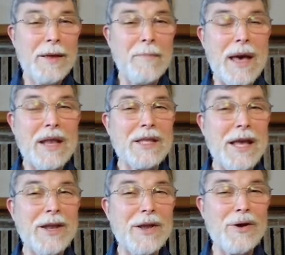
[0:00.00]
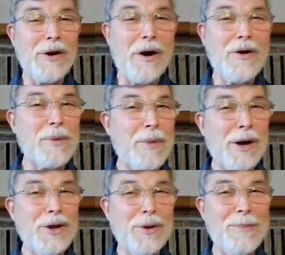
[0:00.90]
Meditate in your heart
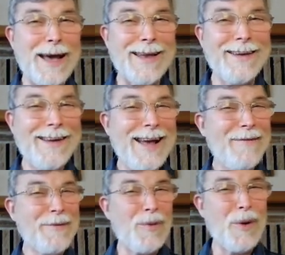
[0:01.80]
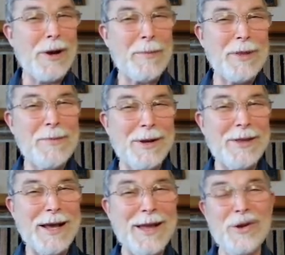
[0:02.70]
upon your bed. Have you ever woke up in the middle
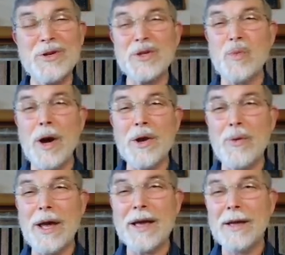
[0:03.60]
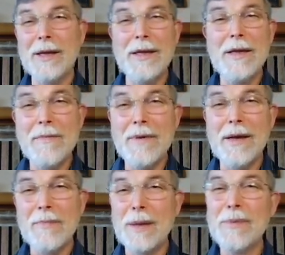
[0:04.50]
of the night and you're just wide awake?
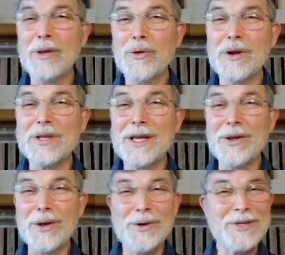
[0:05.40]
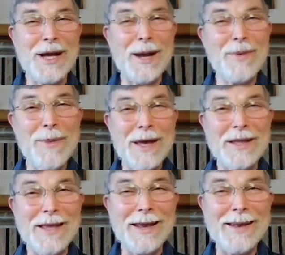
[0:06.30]
Maybe the Lord is telling you it's time to
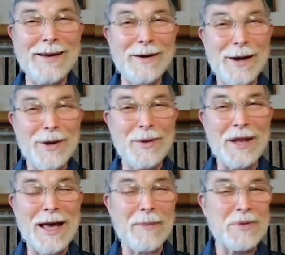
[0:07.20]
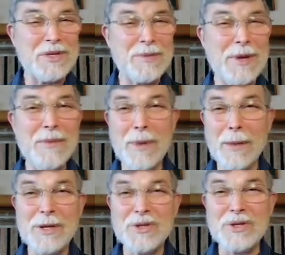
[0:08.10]
meditate. I know that happens to me.
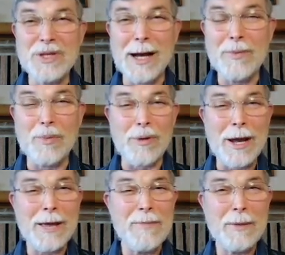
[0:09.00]
Maybe it's just time to pray.